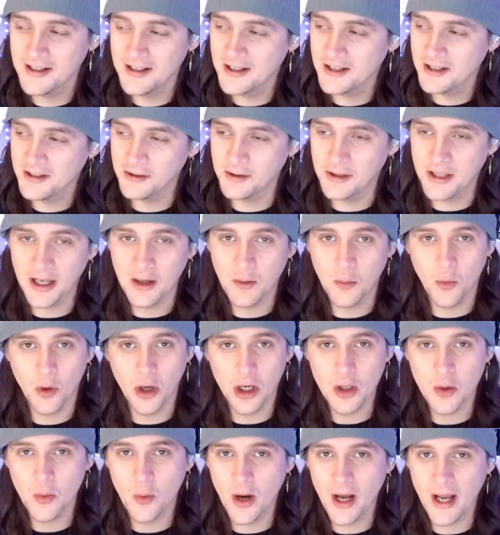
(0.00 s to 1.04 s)
you get
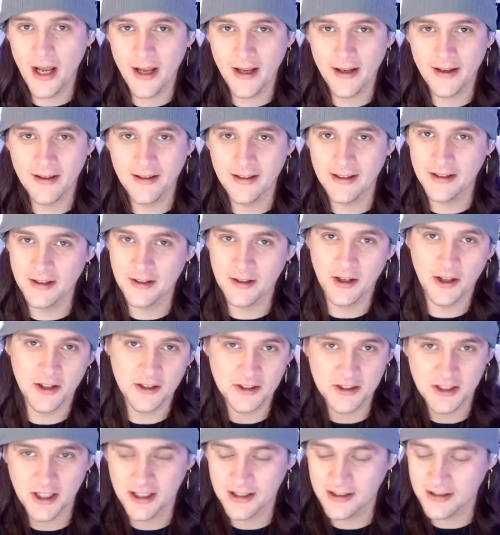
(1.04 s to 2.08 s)
one away, and then all of
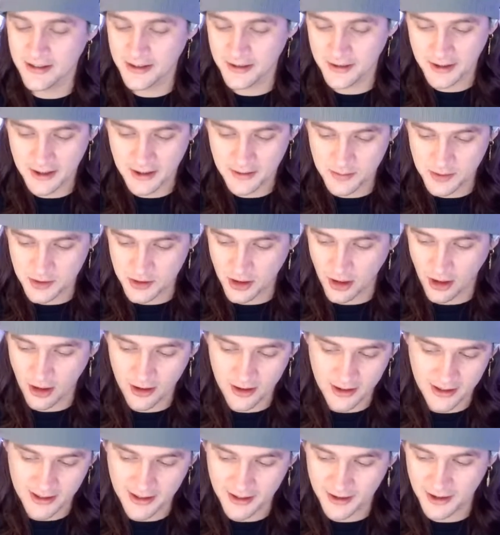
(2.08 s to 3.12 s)
a sudden, here comes
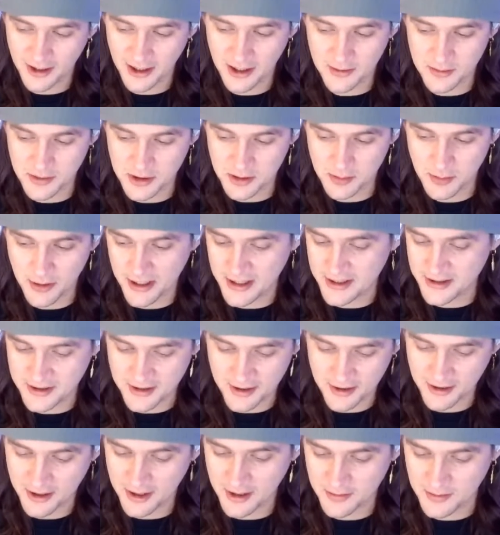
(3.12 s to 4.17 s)
Scarlett, here comes Spence,
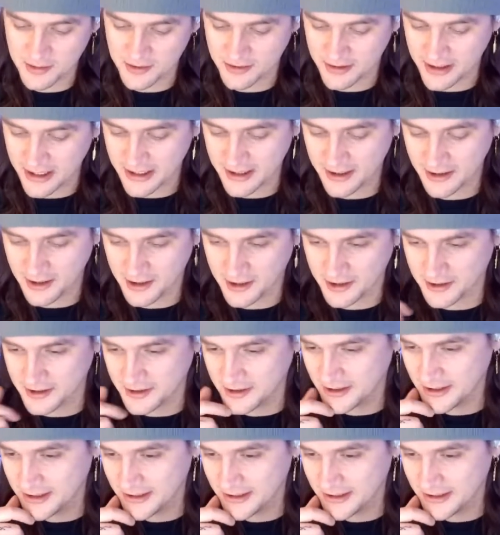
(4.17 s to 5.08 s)
here comes Reguilon.